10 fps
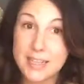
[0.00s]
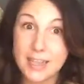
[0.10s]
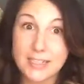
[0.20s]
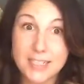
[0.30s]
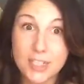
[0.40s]

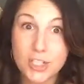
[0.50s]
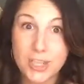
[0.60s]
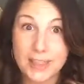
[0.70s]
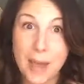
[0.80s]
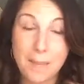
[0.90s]
like
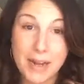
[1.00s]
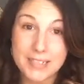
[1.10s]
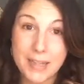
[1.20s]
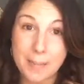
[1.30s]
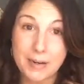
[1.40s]
teaching them how to
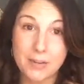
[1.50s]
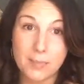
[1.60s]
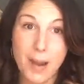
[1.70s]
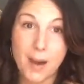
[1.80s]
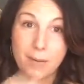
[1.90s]
step into their
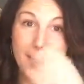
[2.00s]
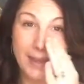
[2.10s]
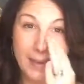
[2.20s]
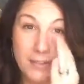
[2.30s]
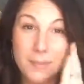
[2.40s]
power, that
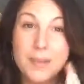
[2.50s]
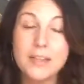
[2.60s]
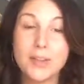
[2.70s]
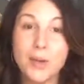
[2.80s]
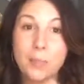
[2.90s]
gives me a
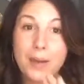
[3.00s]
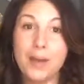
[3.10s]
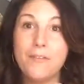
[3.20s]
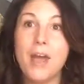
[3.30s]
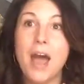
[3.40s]
little bit of,